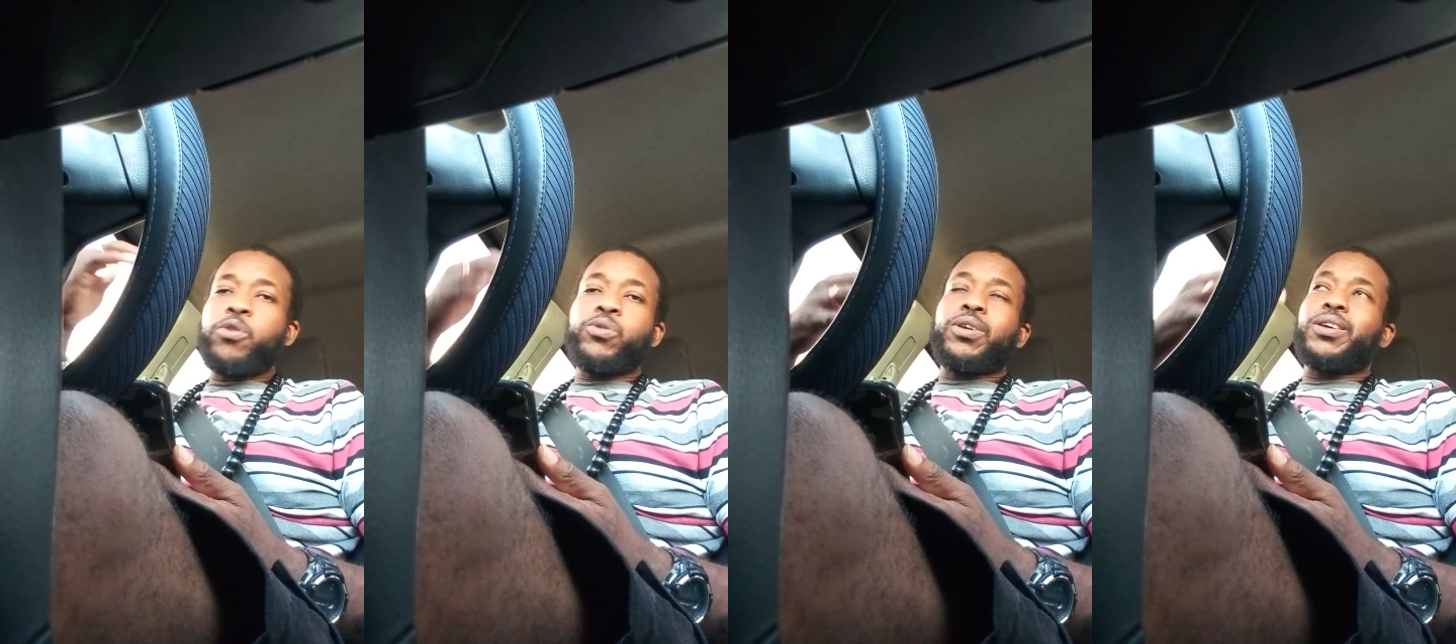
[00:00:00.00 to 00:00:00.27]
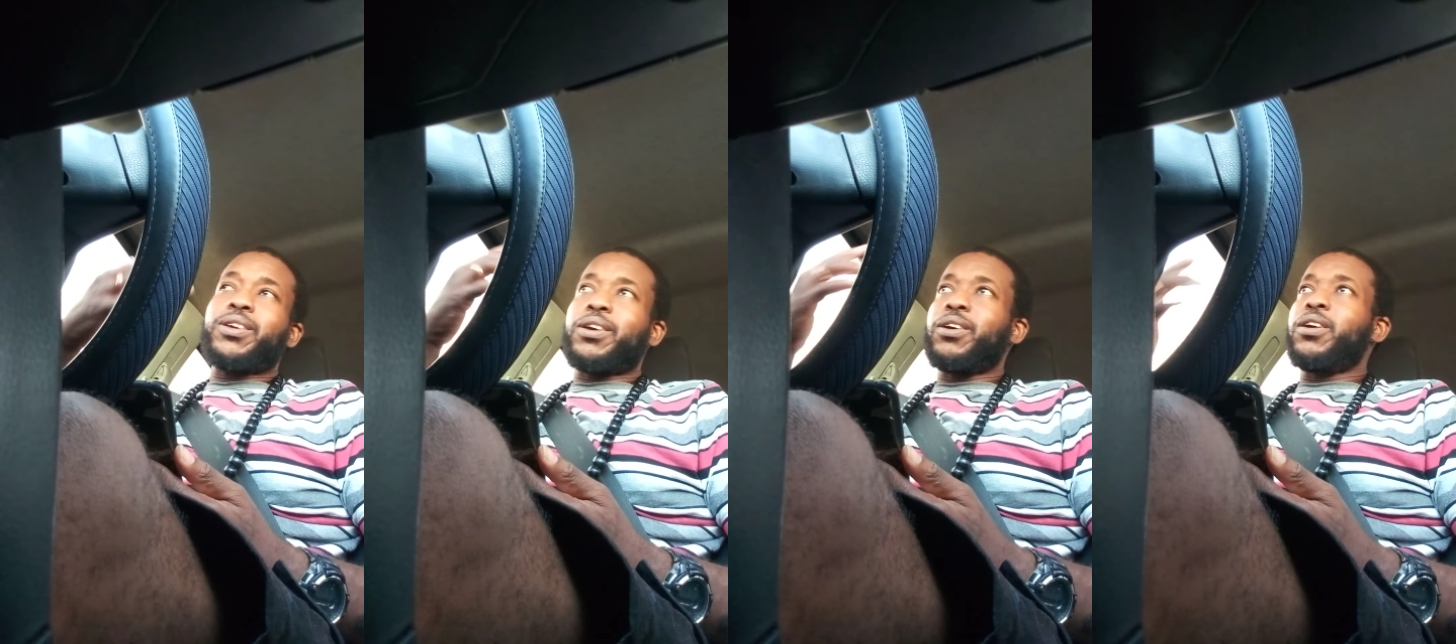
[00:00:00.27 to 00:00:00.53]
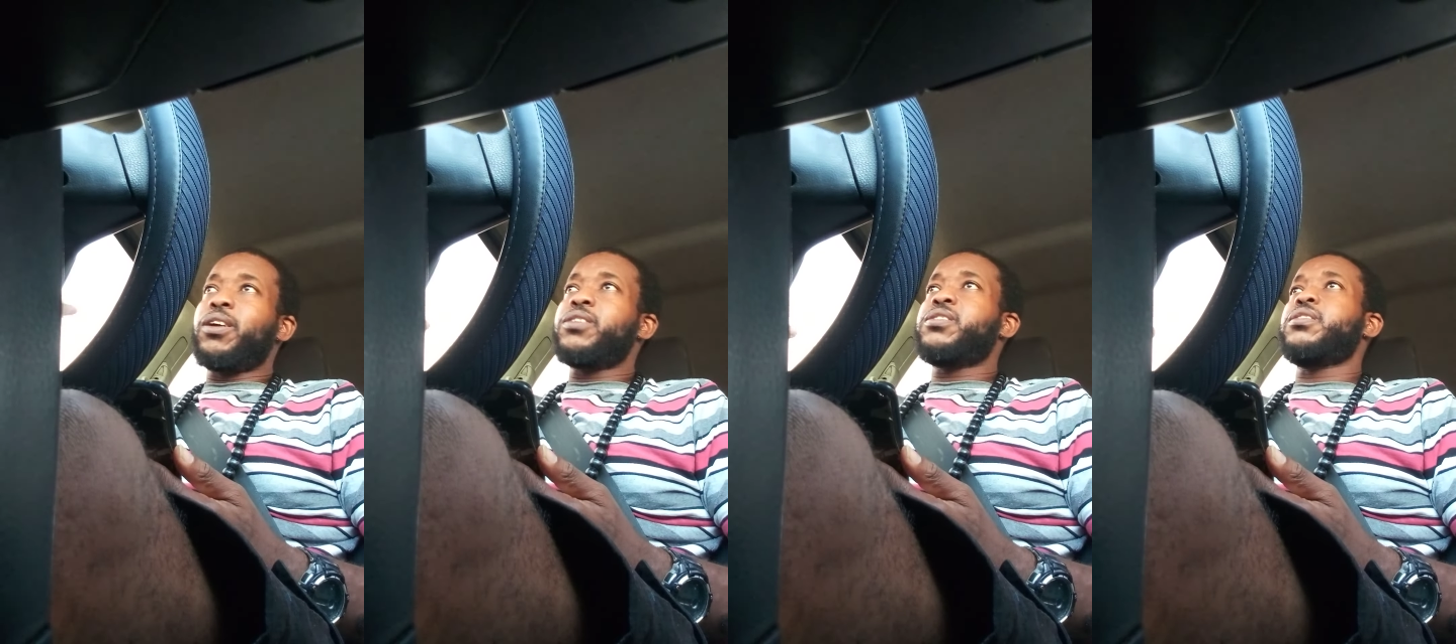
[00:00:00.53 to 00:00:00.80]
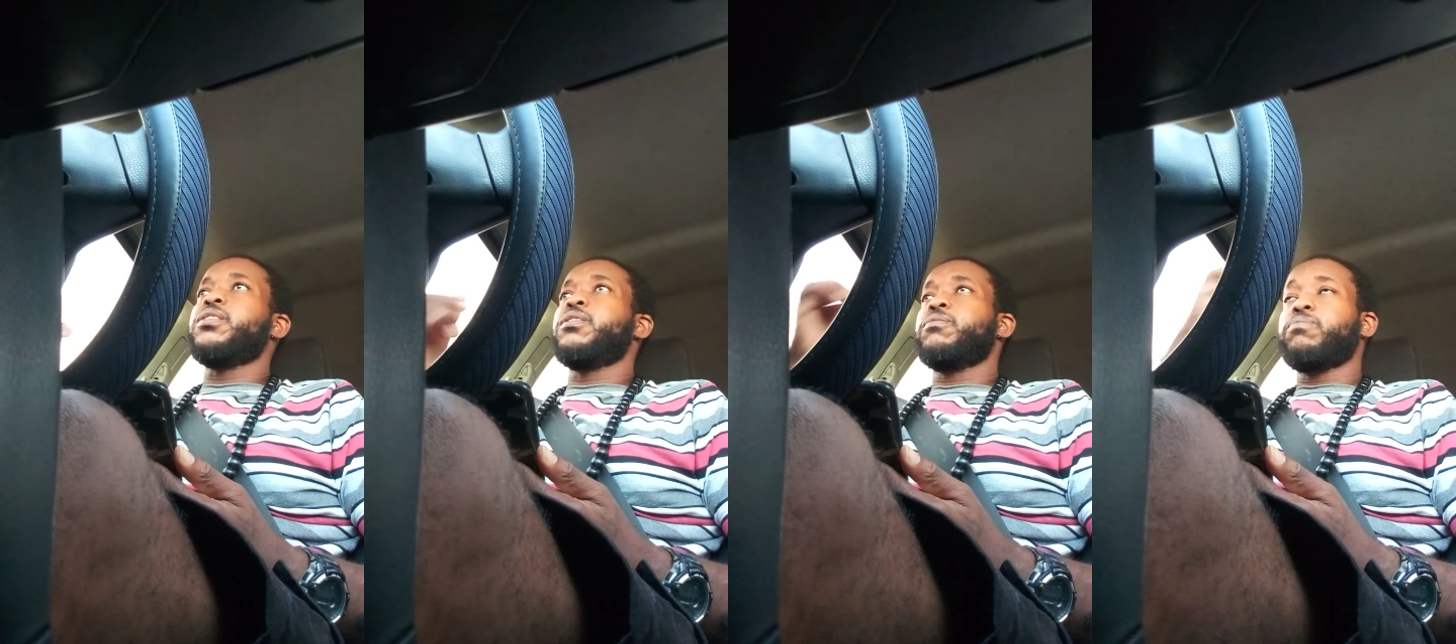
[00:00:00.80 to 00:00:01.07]
want you to
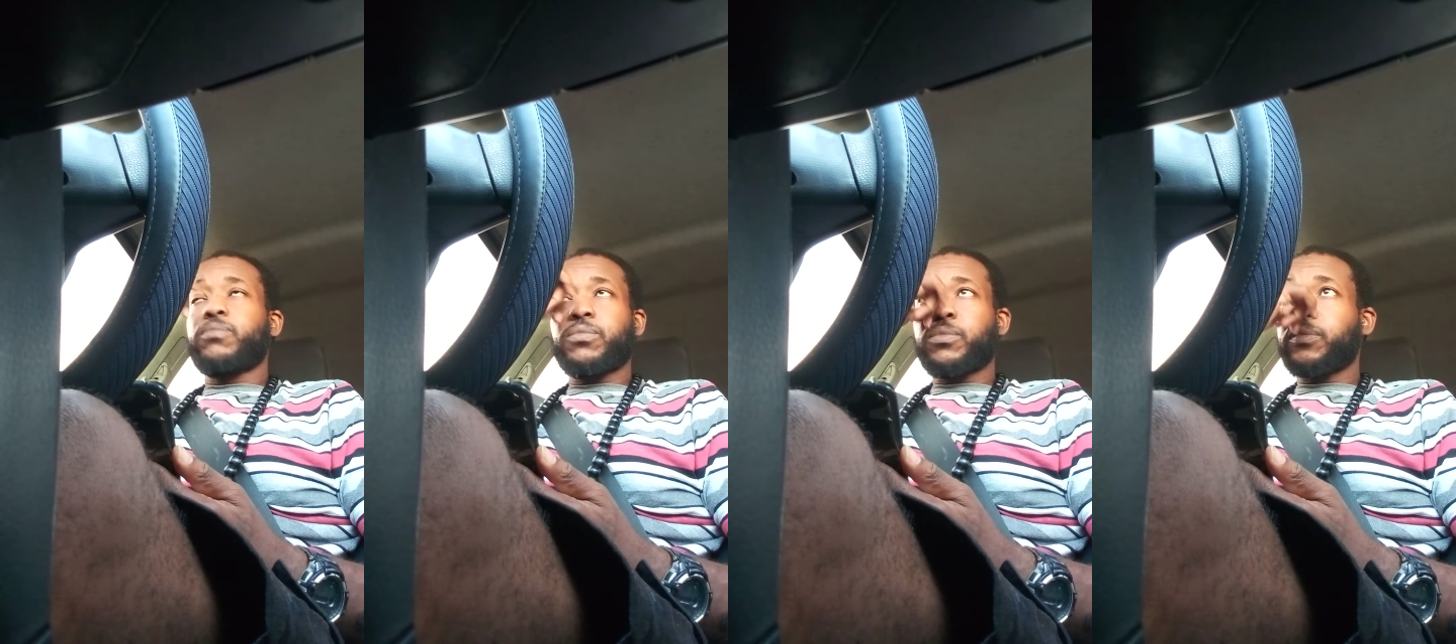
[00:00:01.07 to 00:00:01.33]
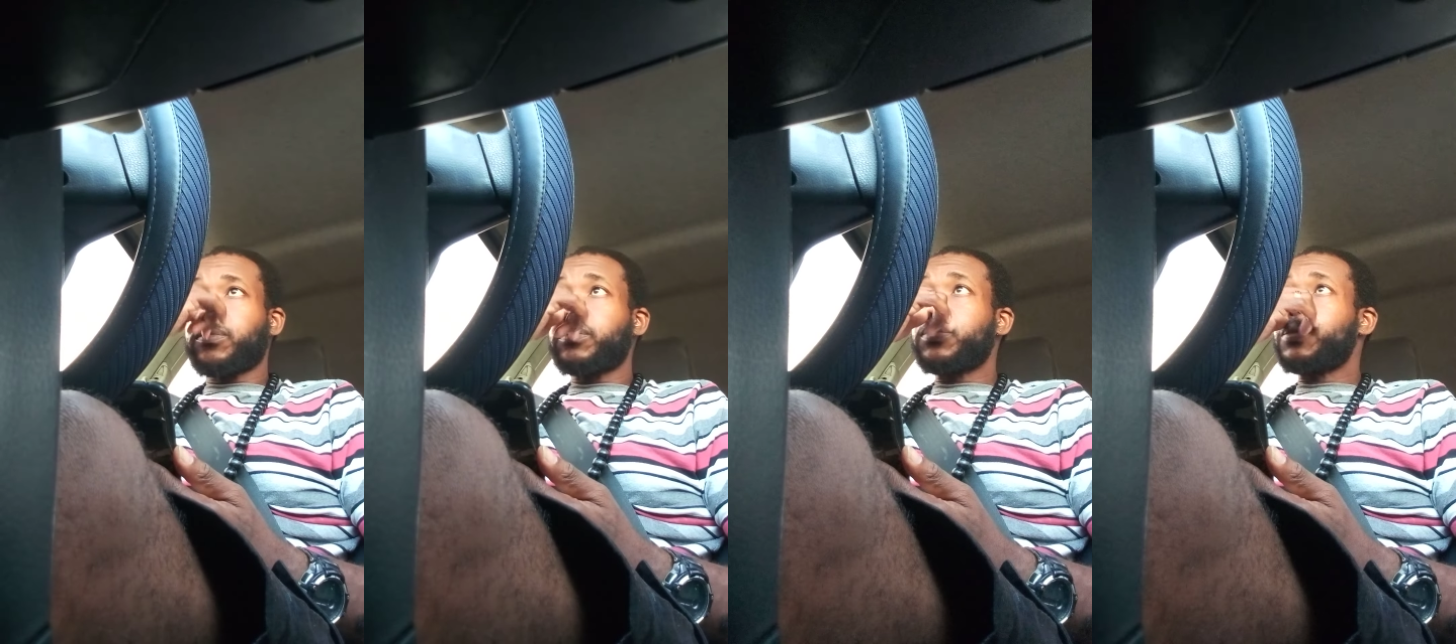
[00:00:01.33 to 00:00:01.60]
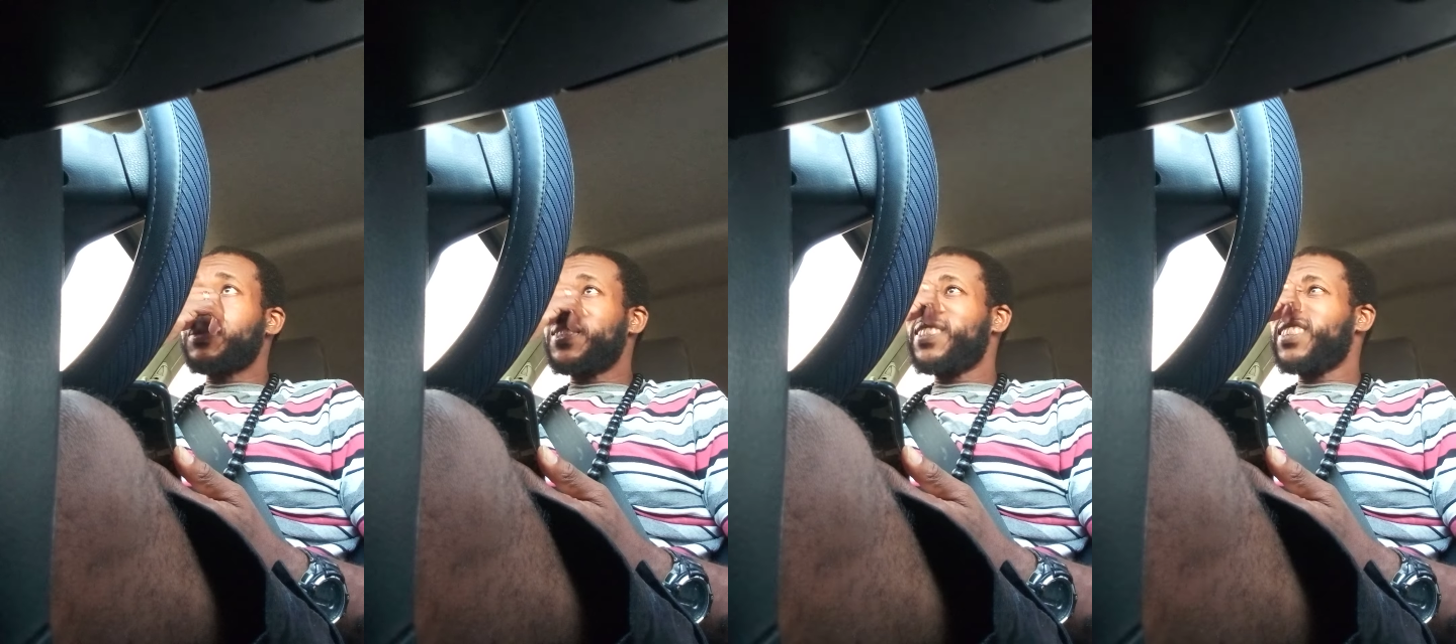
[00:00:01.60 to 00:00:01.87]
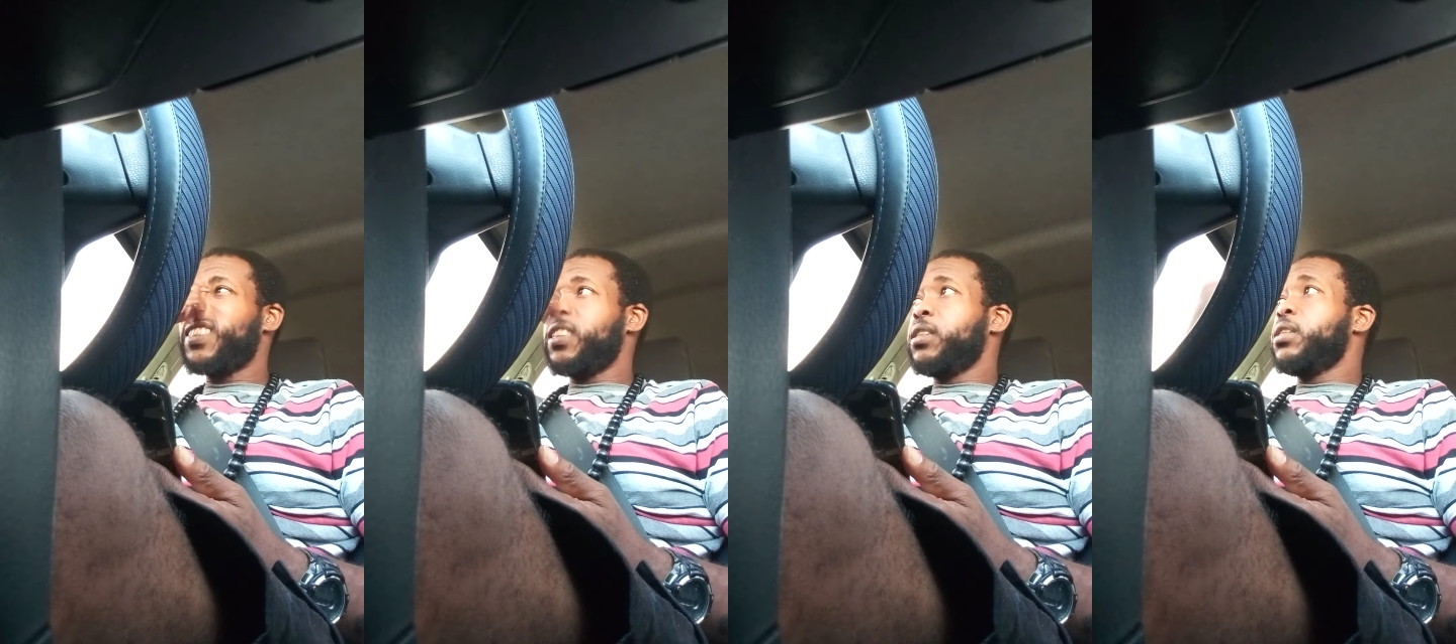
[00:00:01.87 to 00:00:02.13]
curse
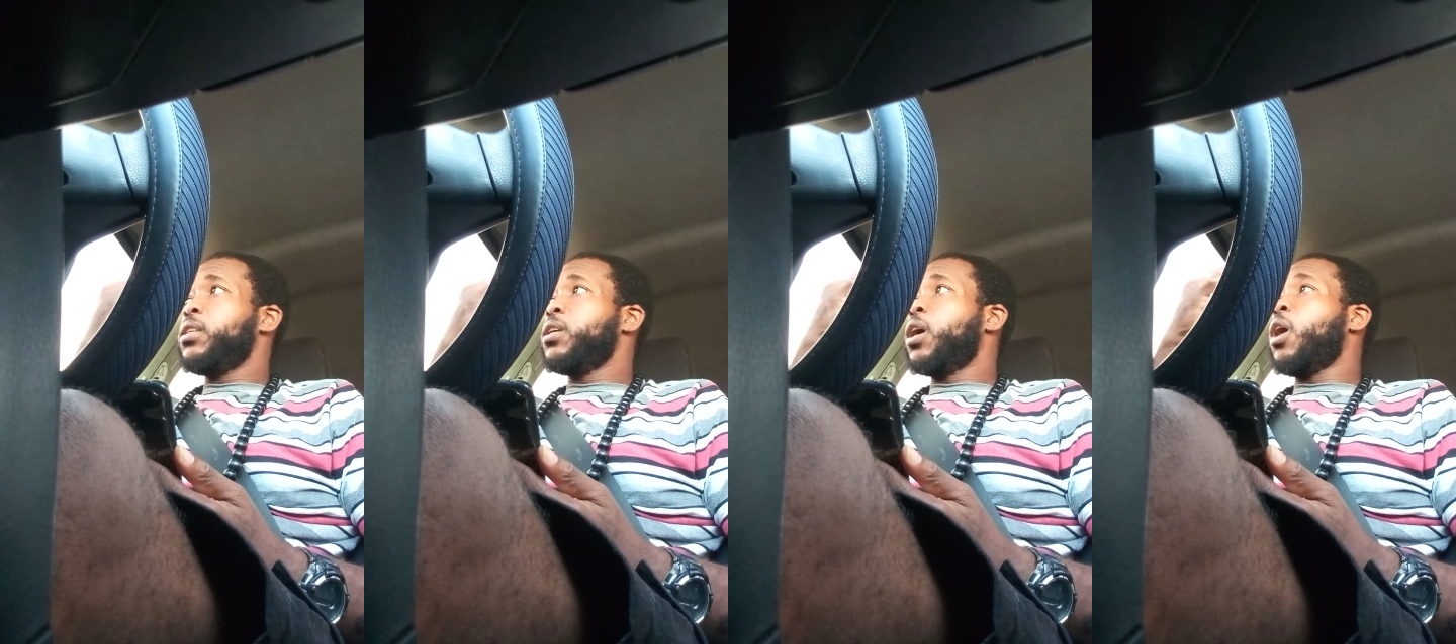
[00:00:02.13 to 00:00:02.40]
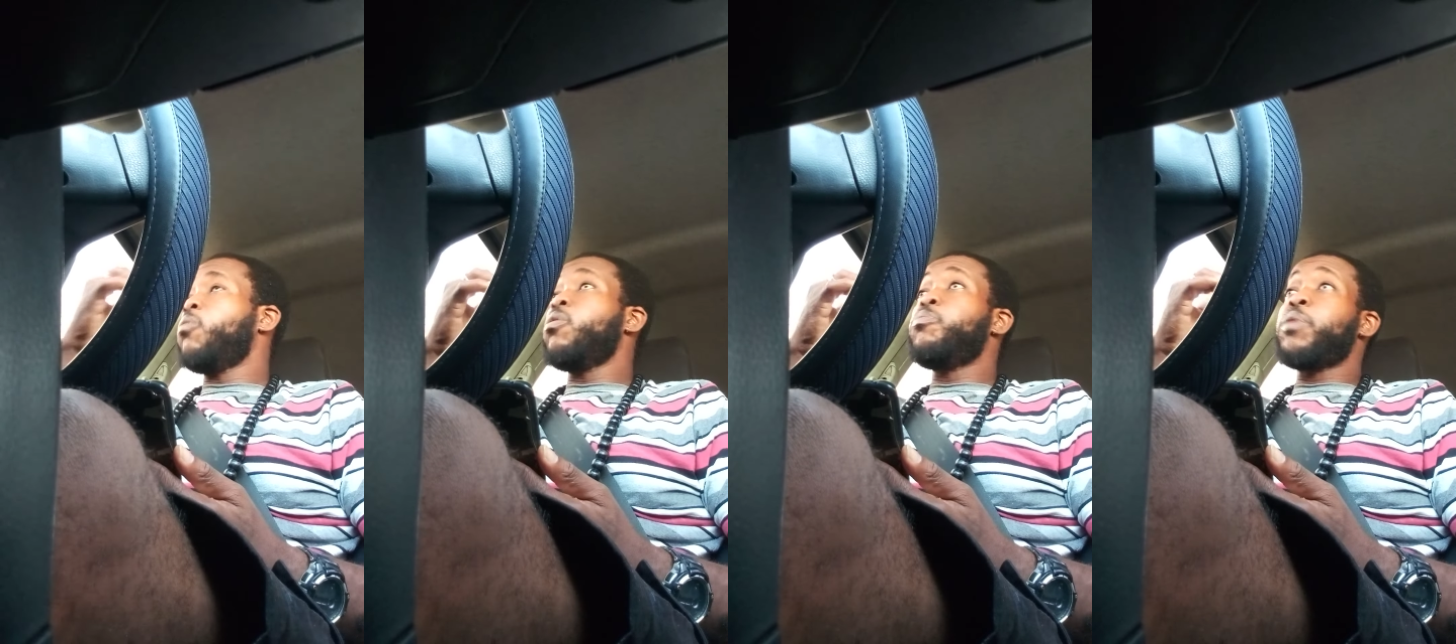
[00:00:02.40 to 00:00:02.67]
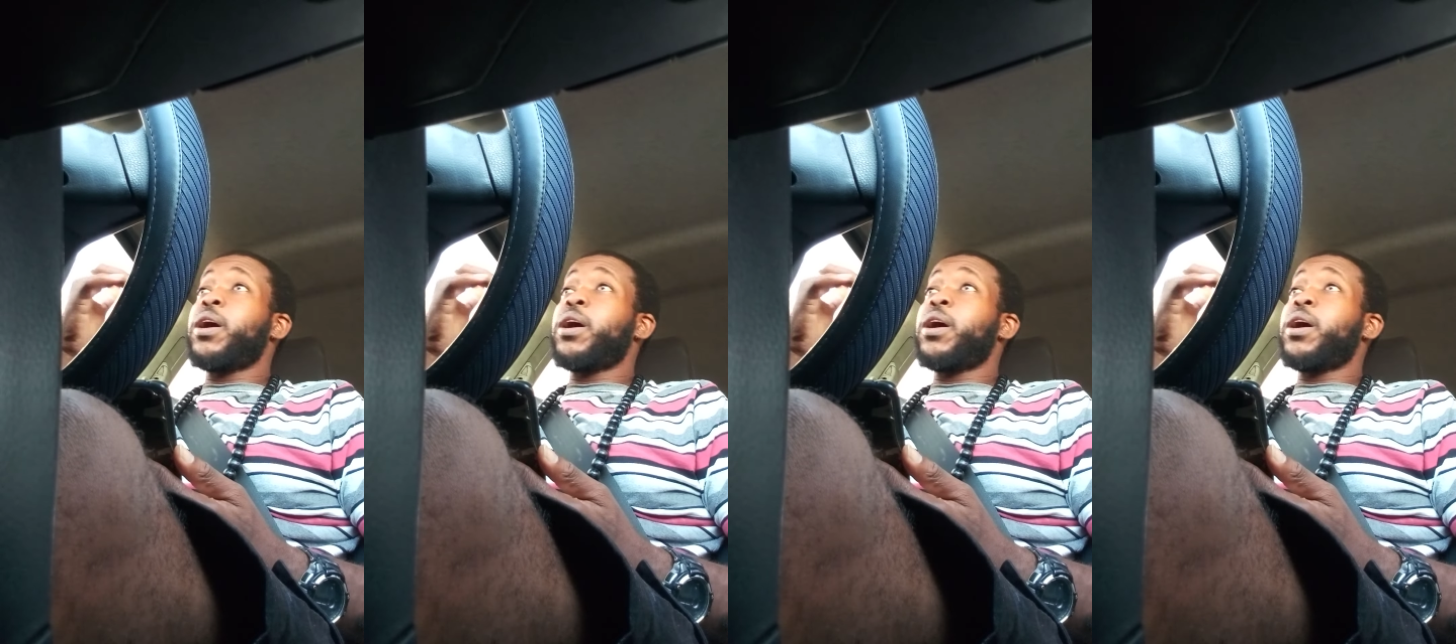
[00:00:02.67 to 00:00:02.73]
Yahweh